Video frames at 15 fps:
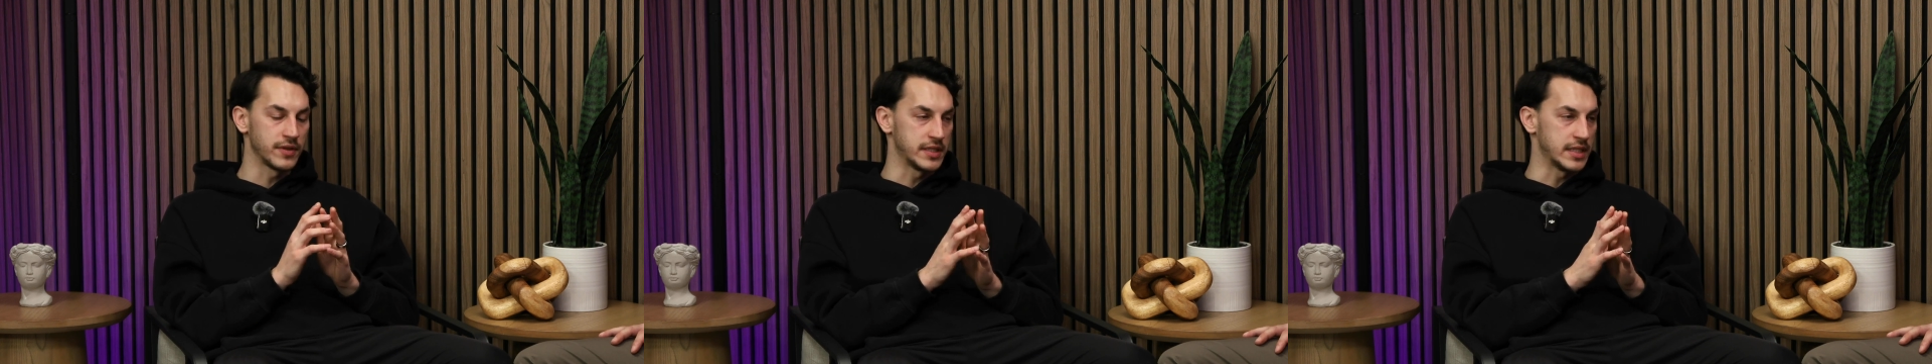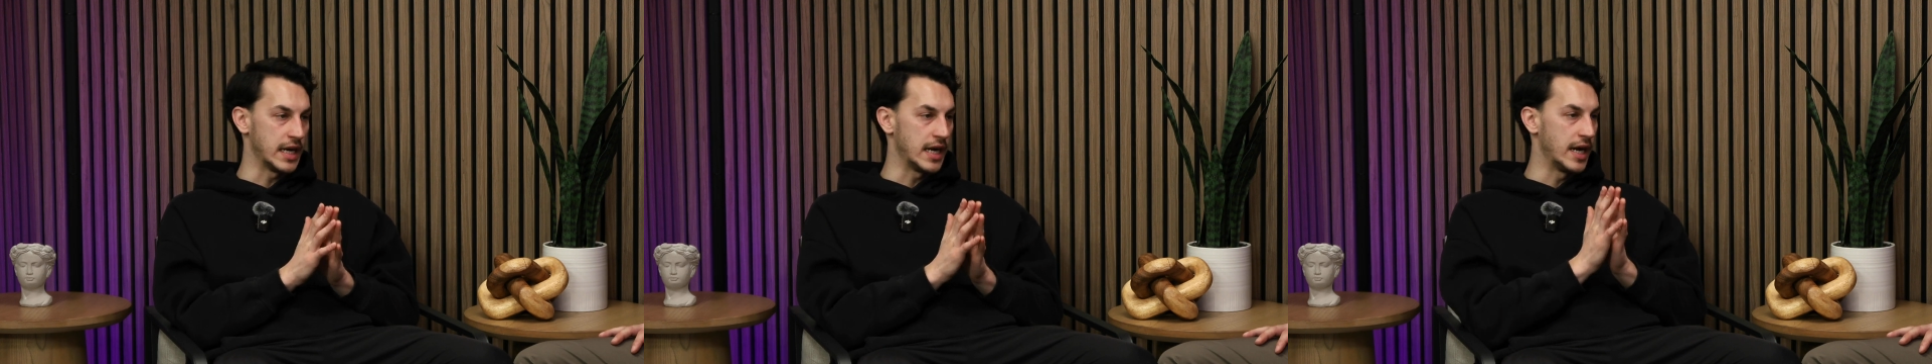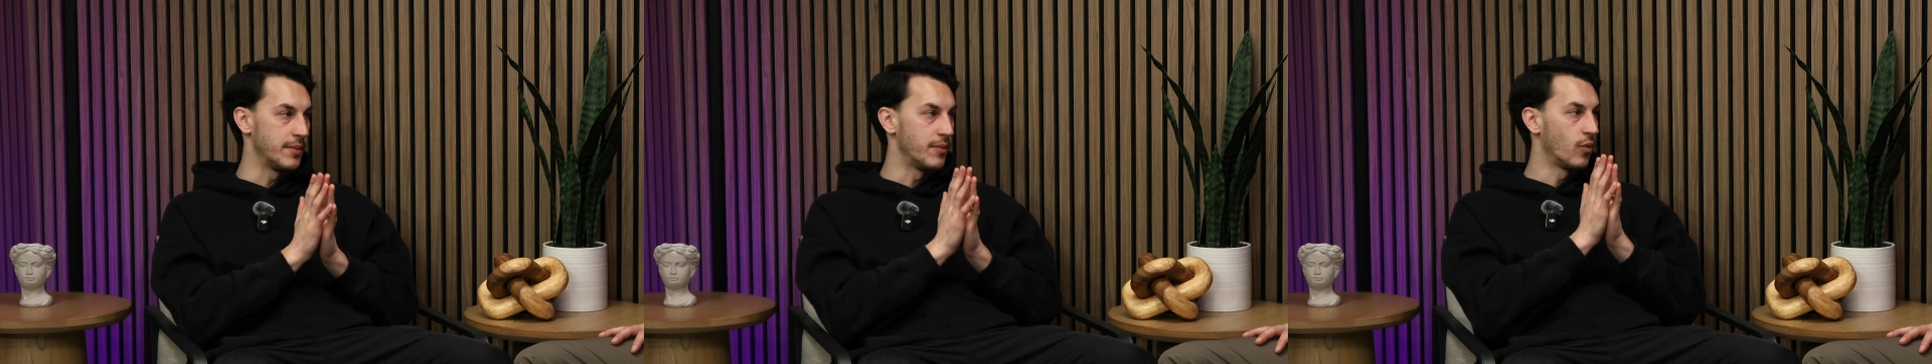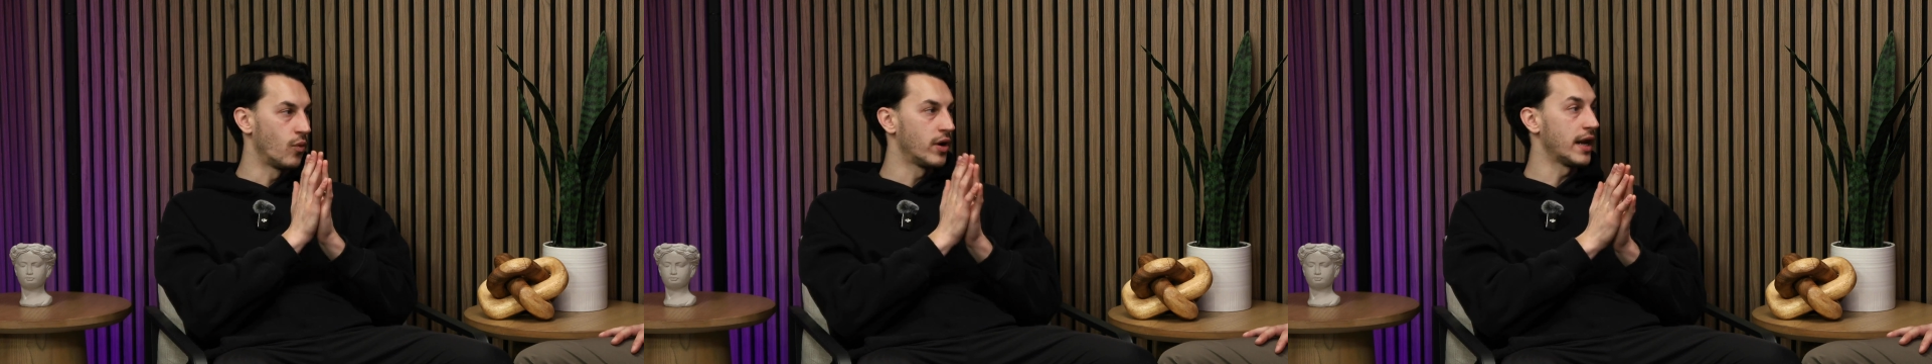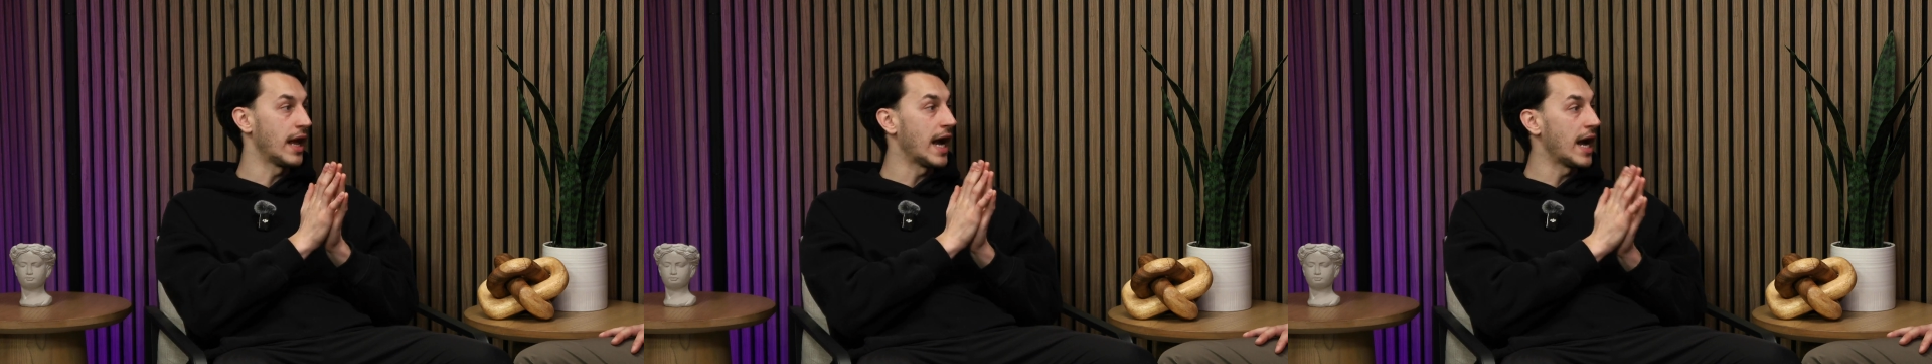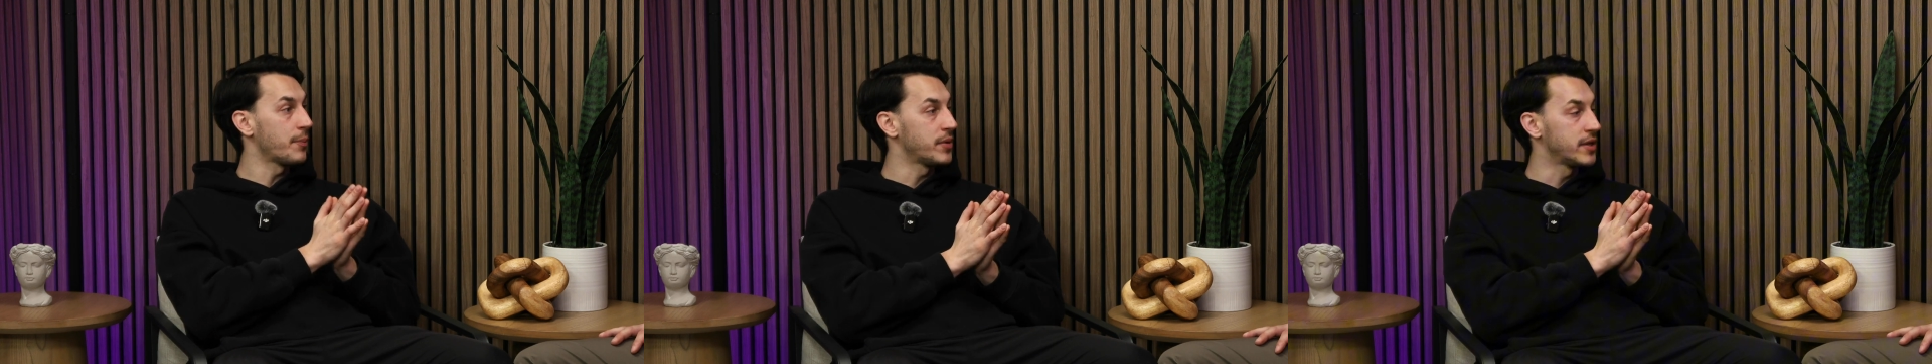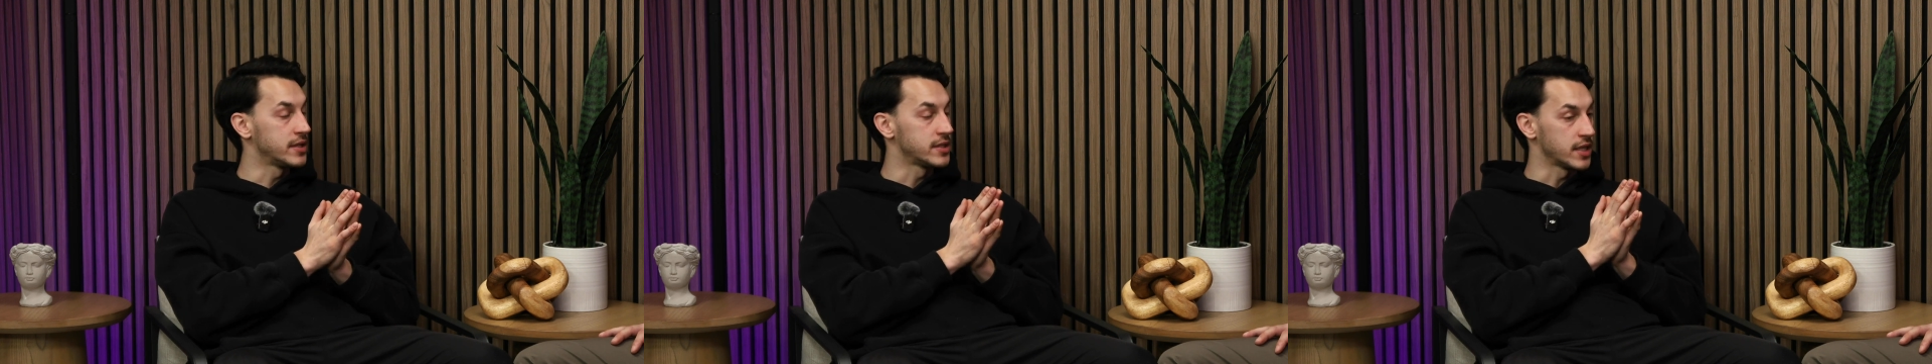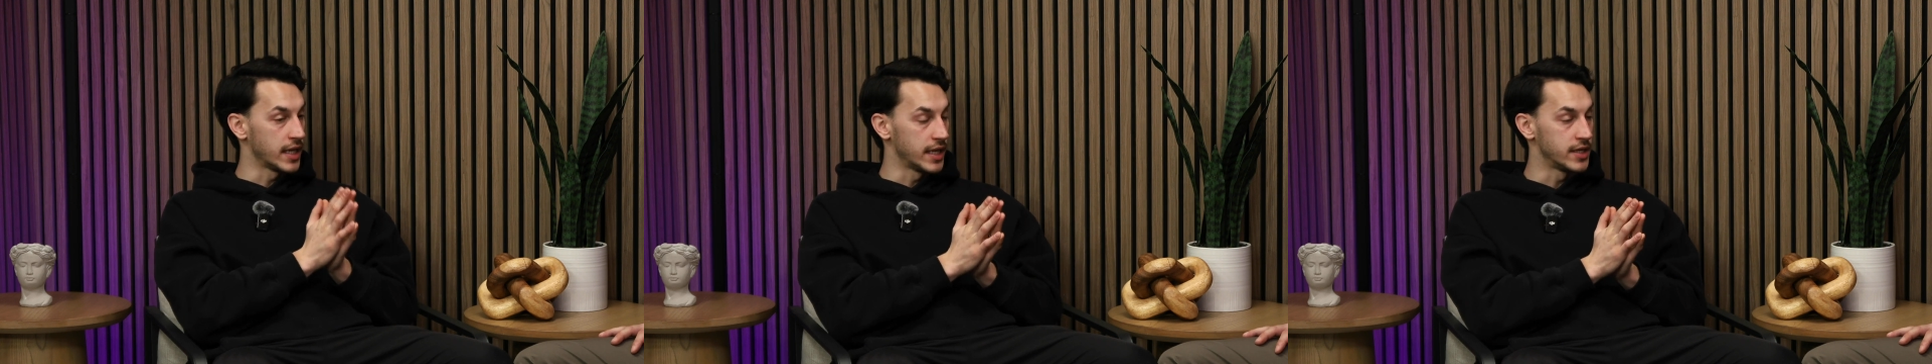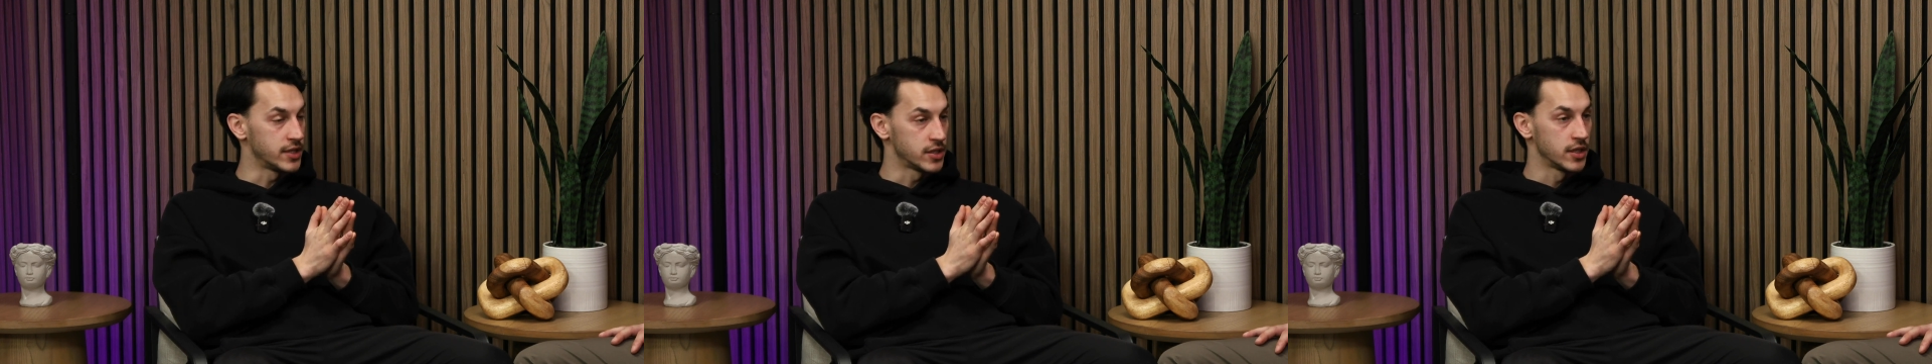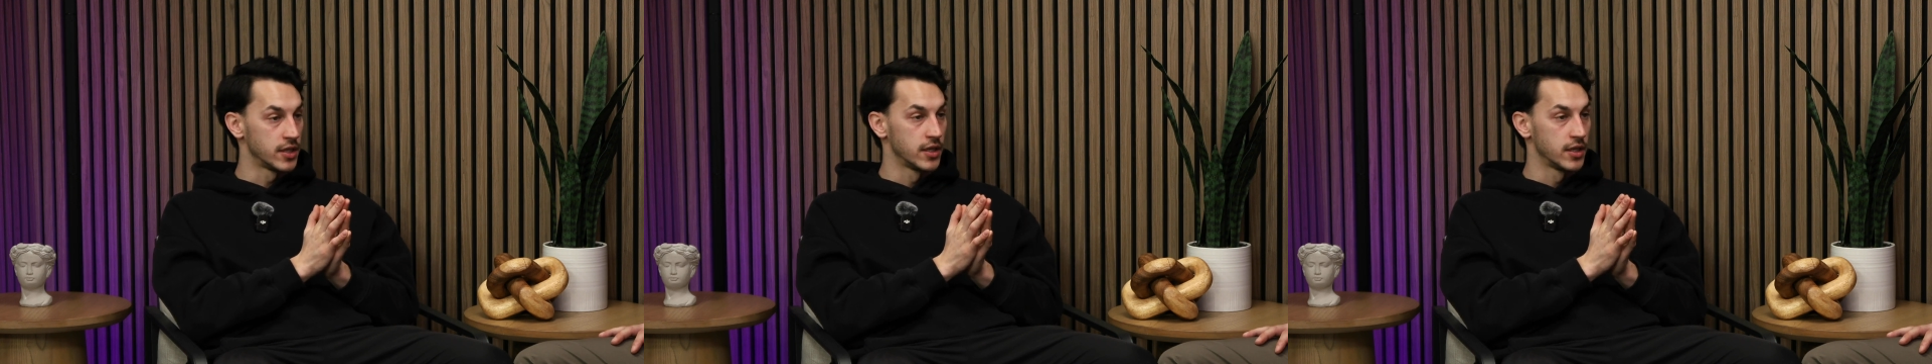time what happens is